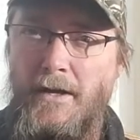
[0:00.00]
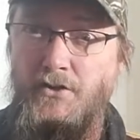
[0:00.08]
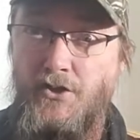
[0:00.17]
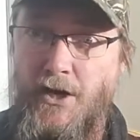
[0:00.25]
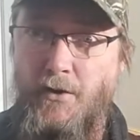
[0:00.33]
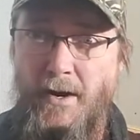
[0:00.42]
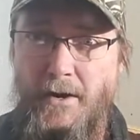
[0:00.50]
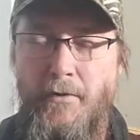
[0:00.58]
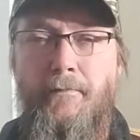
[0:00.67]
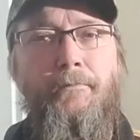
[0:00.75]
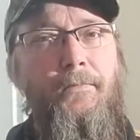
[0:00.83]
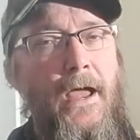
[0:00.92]
generator.
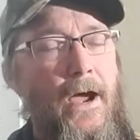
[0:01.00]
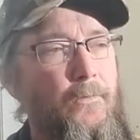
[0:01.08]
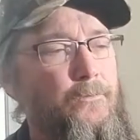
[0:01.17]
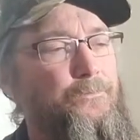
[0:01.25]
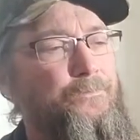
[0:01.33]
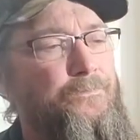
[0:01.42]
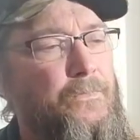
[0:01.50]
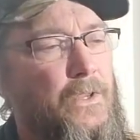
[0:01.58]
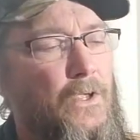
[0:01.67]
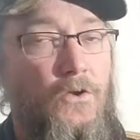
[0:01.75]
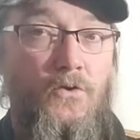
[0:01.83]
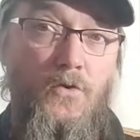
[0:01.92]
Now,
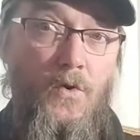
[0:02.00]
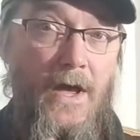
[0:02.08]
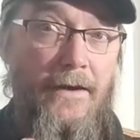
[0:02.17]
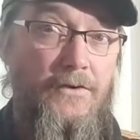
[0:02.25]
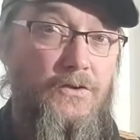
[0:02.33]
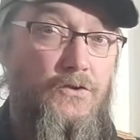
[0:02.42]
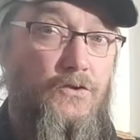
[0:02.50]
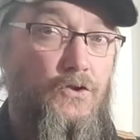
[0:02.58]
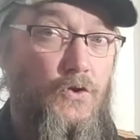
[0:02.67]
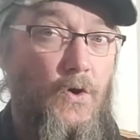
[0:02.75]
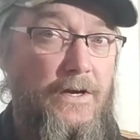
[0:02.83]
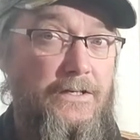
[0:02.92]
you have a
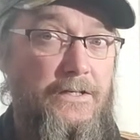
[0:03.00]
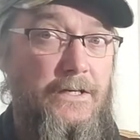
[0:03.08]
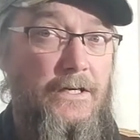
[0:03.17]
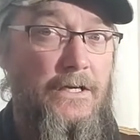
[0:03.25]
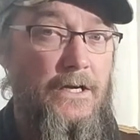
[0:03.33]
choice.